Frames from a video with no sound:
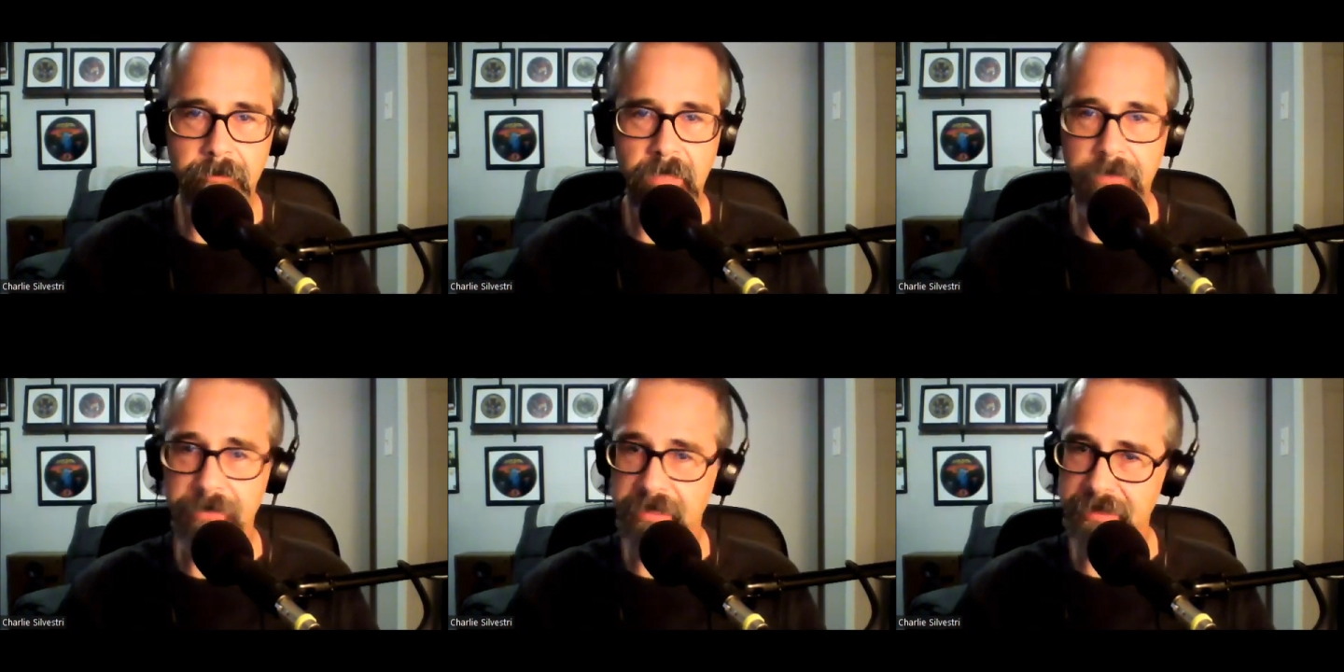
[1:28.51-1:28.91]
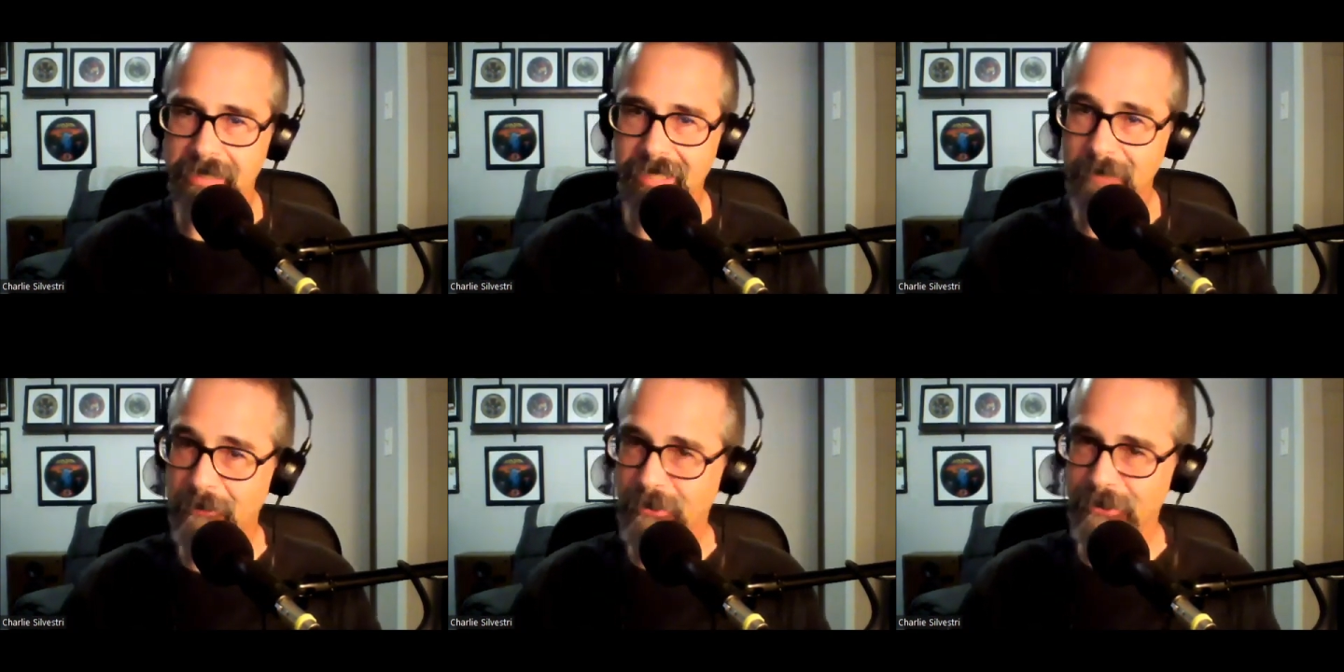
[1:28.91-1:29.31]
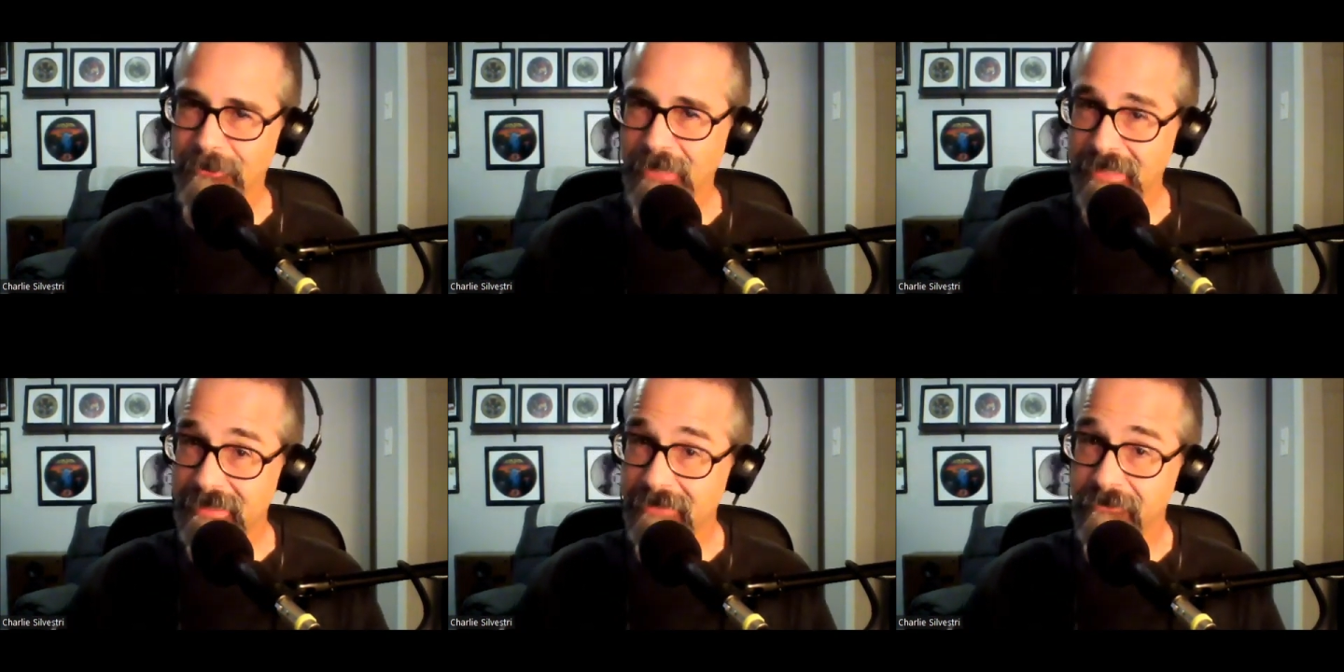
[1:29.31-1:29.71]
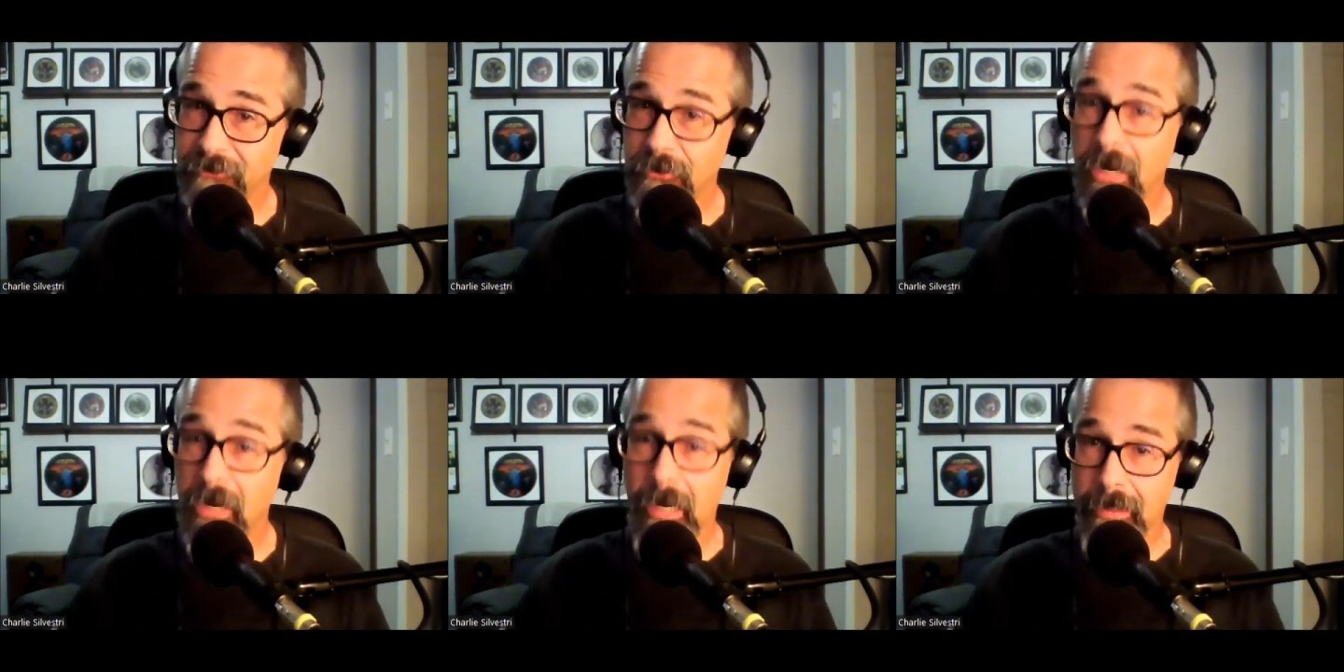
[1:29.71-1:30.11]
if it's not a progressive
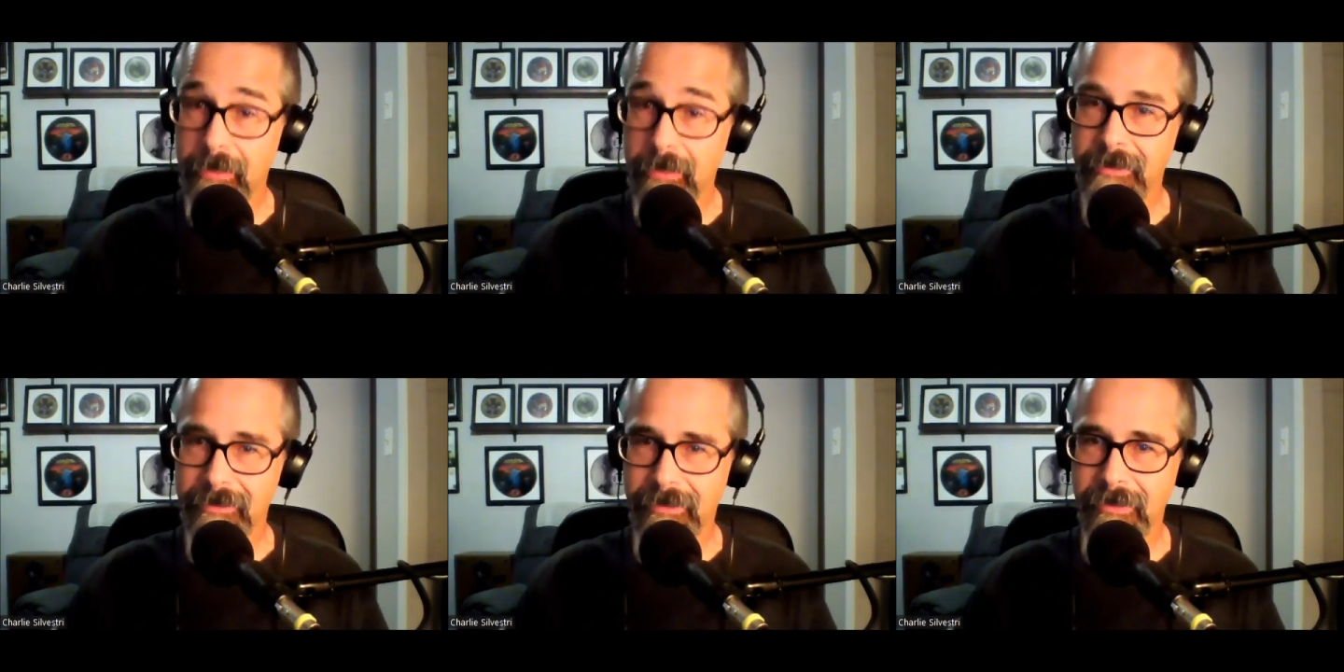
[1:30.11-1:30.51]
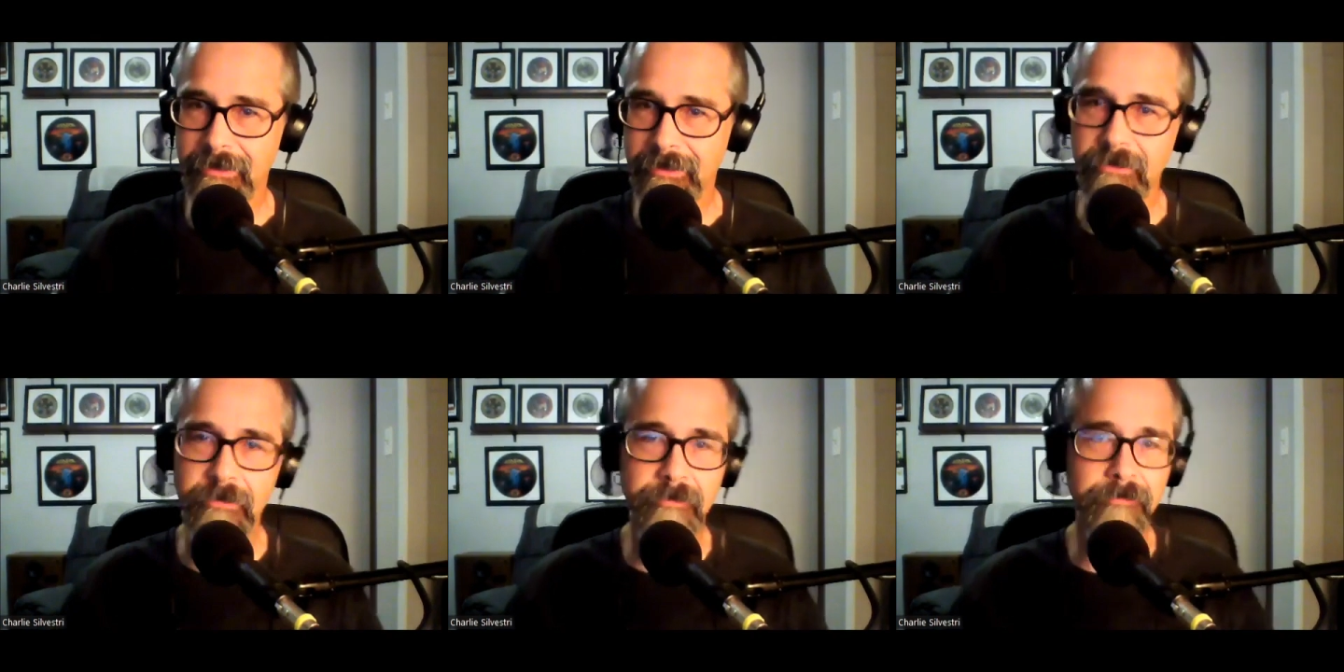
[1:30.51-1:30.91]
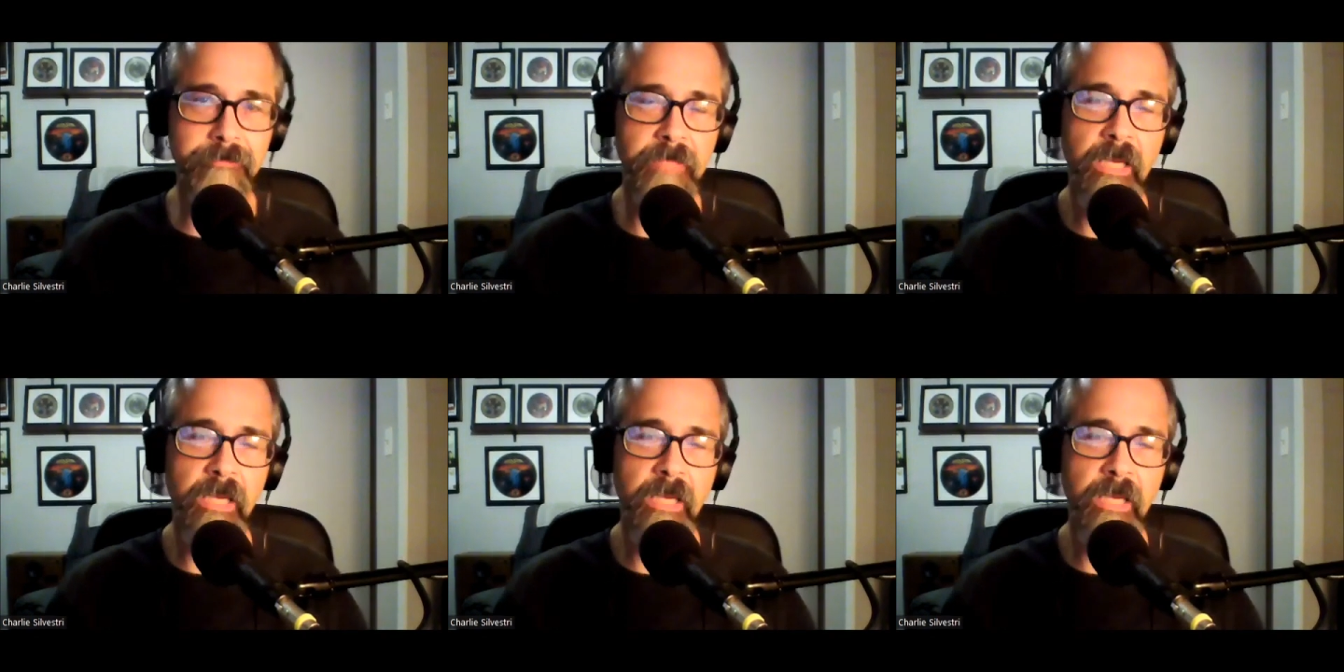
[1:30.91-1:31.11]
rock concert,